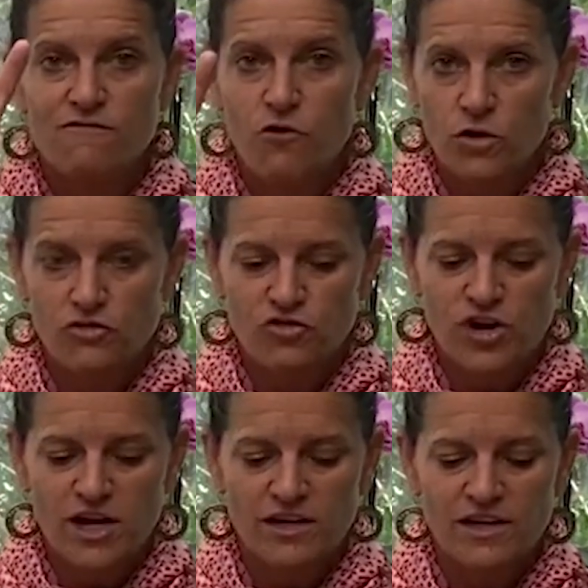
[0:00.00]
Fourth
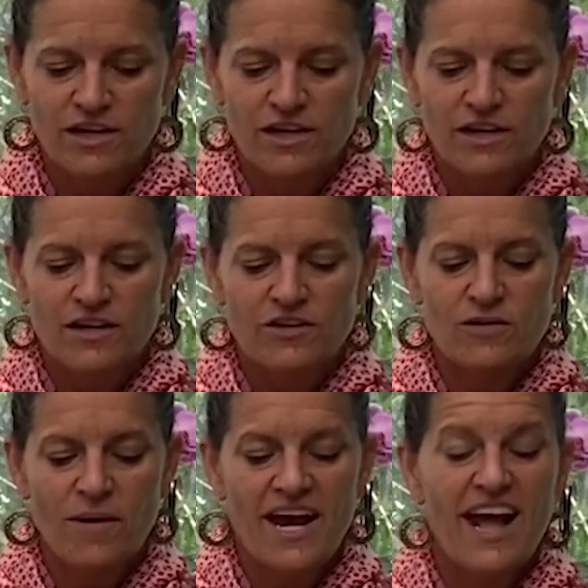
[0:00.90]
trick,
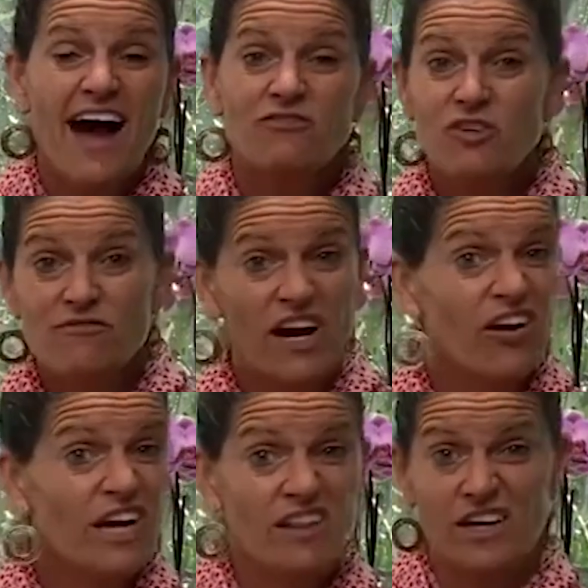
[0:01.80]
you might have to
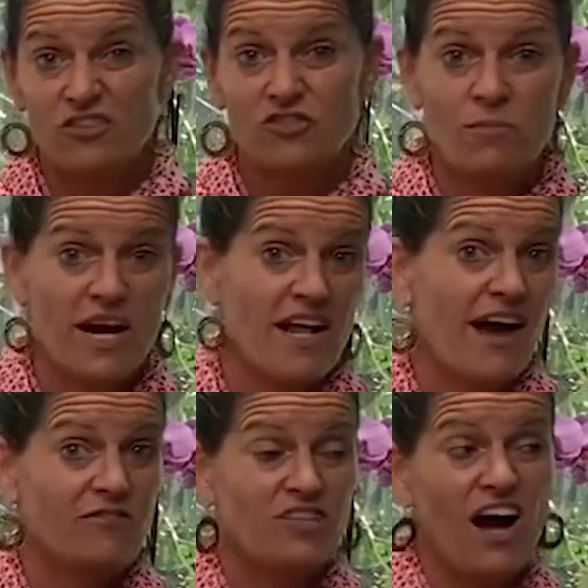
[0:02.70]
vary this. You might
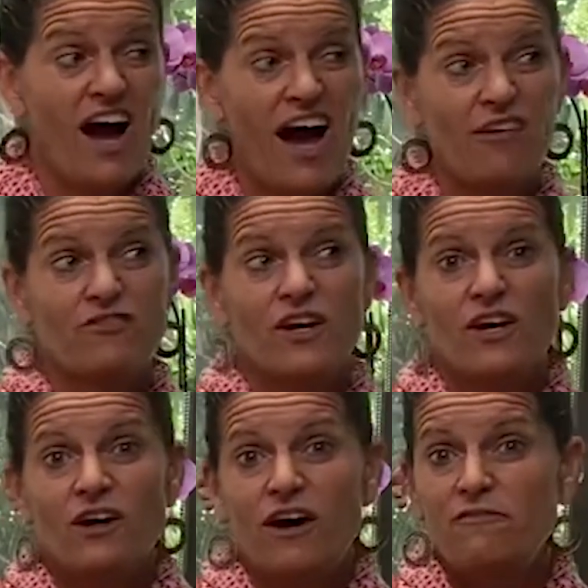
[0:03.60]
have to have
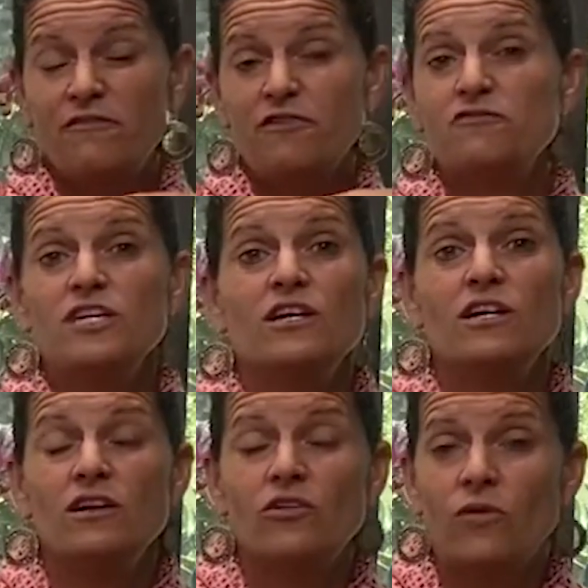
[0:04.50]
a
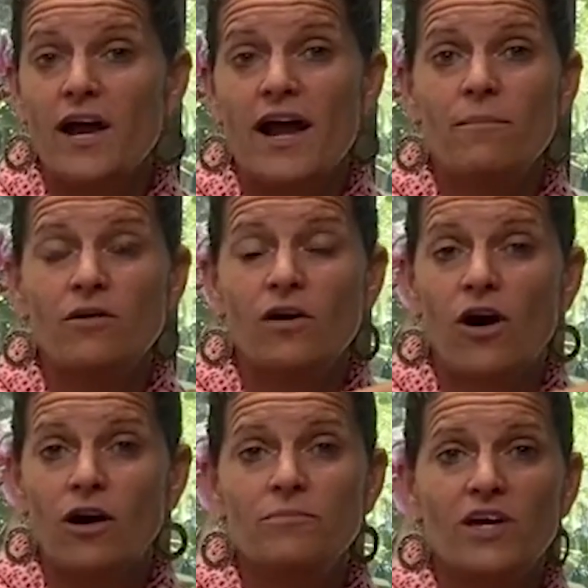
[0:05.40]
50 gram
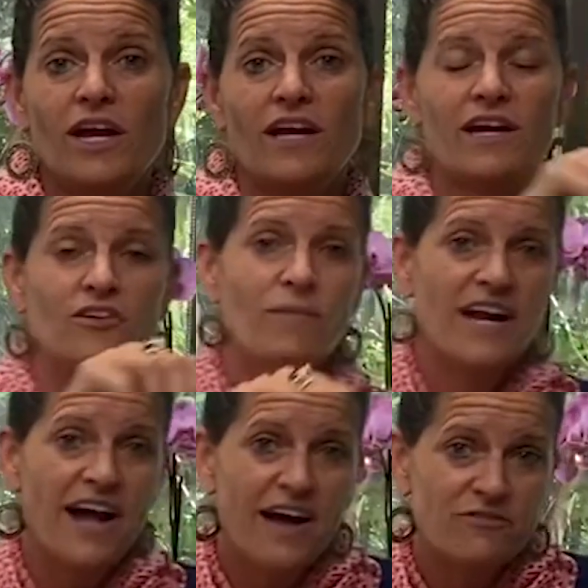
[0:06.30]
carb day and you
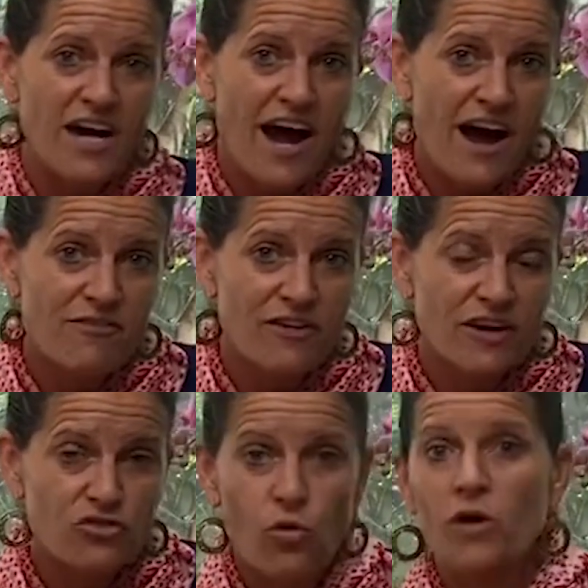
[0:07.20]
might have to have
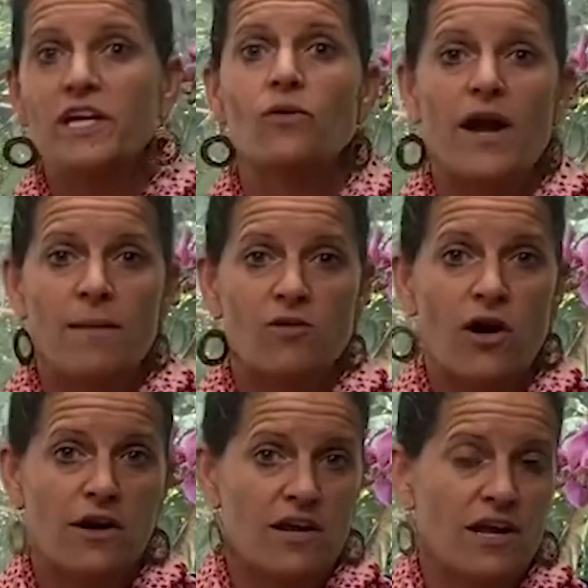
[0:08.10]
a 20 gram
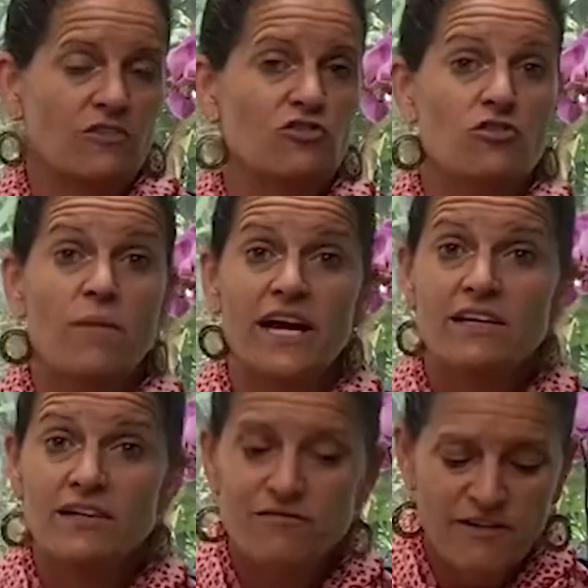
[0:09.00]
carb day. So you might
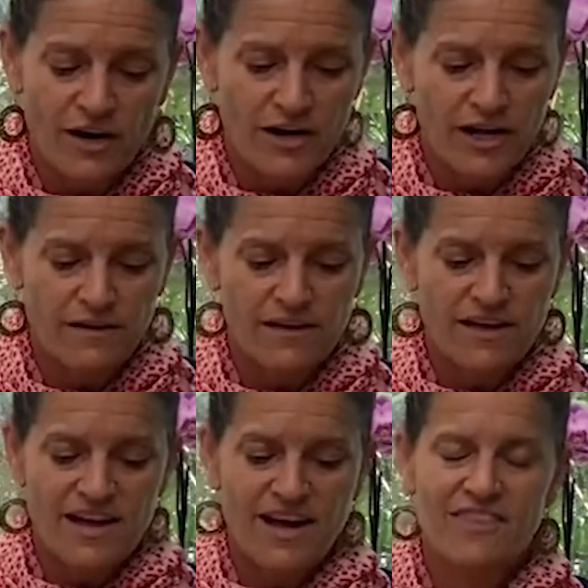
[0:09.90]
need to vary it.
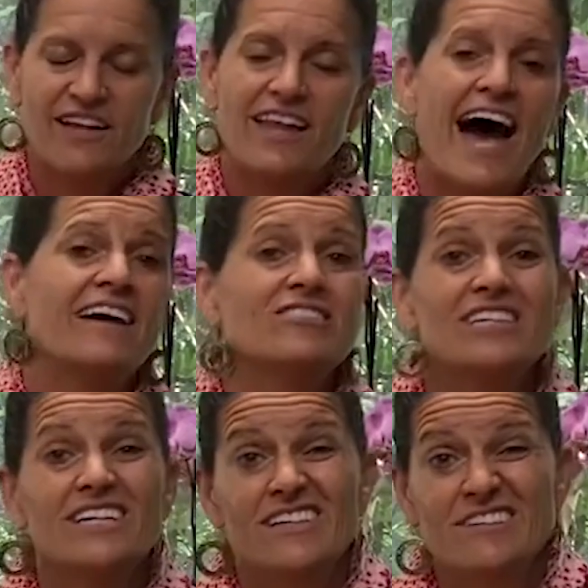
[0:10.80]
And the last
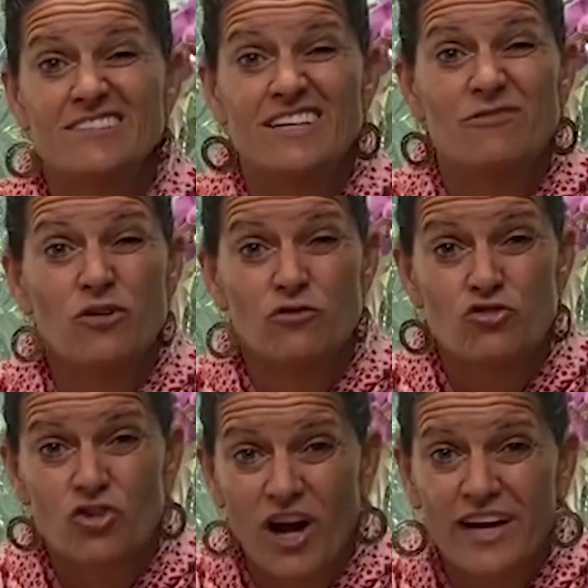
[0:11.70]
thing is if you've
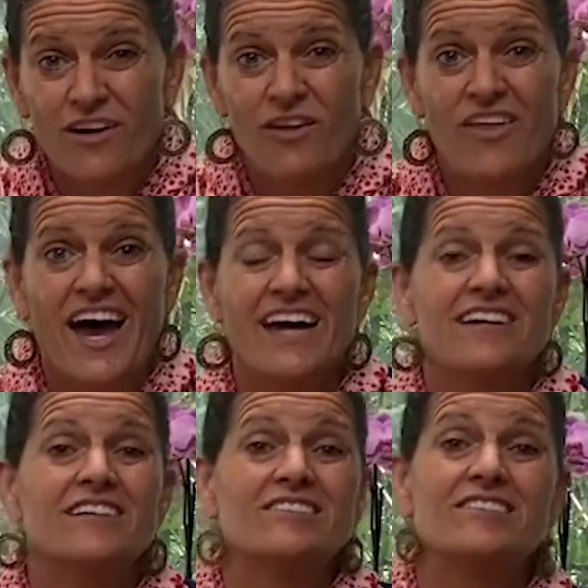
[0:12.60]
tried all that,
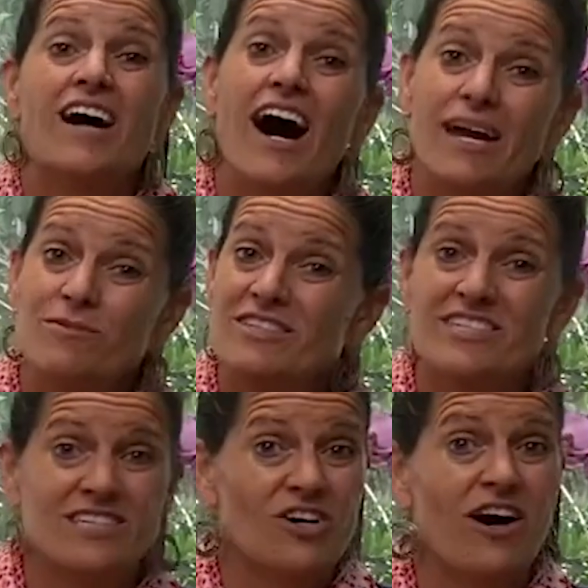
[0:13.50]
it is time to
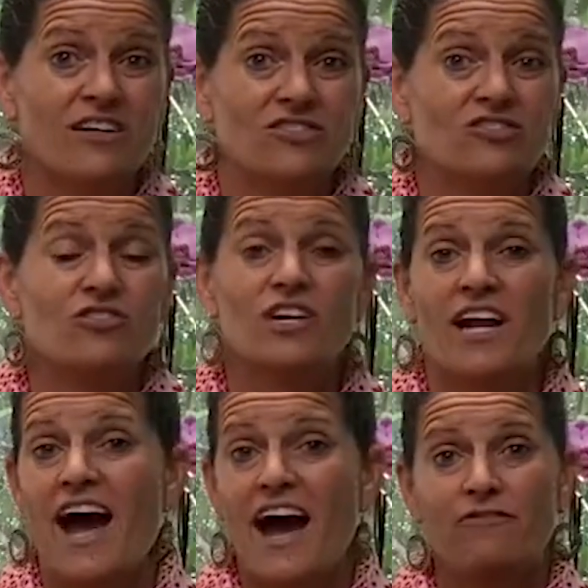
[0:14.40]
detox. You're gonna
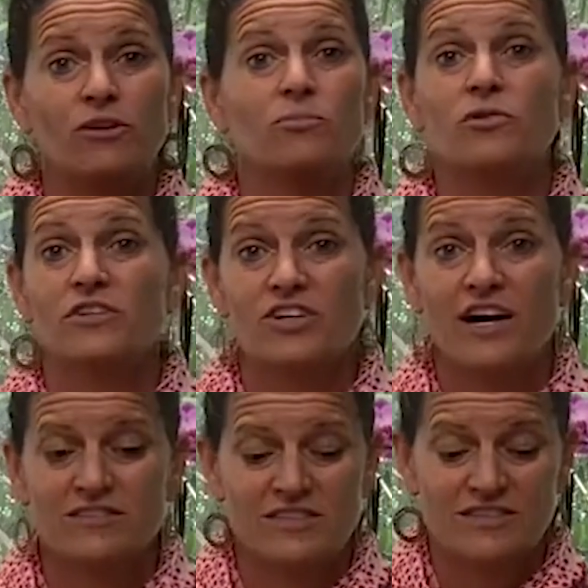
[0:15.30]
have to pull the
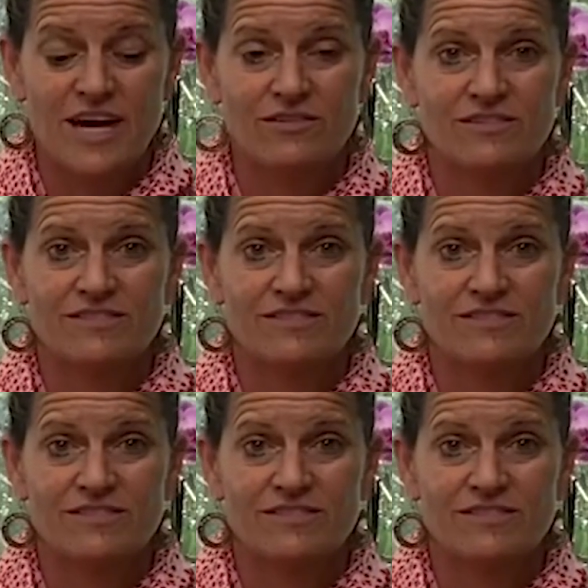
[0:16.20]
toxins out.